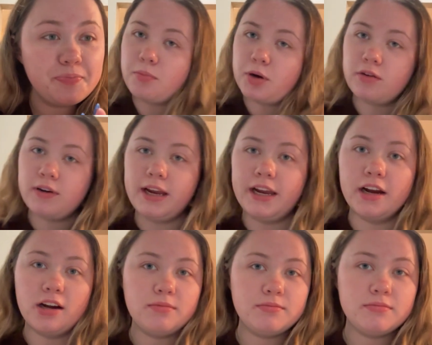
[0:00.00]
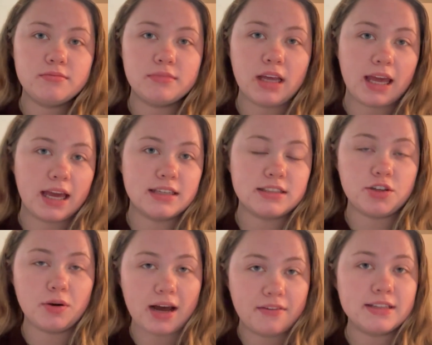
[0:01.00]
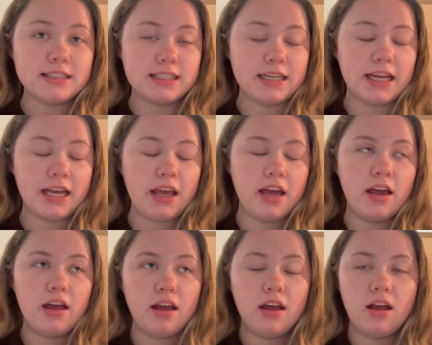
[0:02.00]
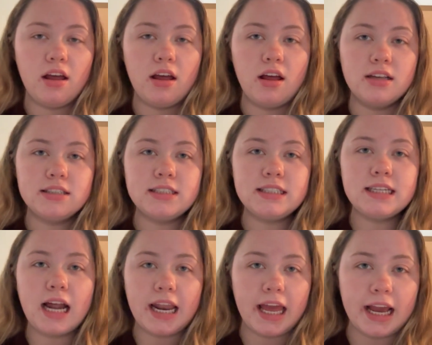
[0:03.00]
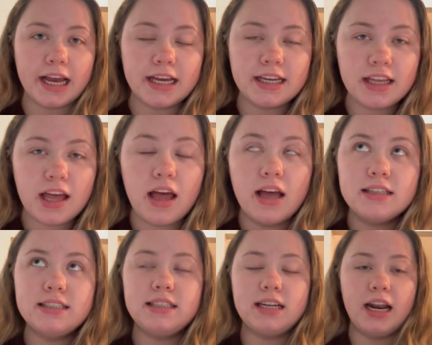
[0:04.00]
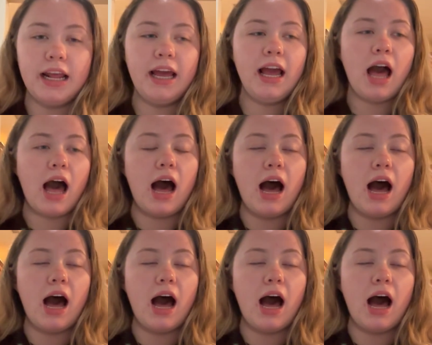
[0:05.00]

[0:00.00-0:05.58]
I'll put it right here in case you haven't seen it. Stunning. Stunning.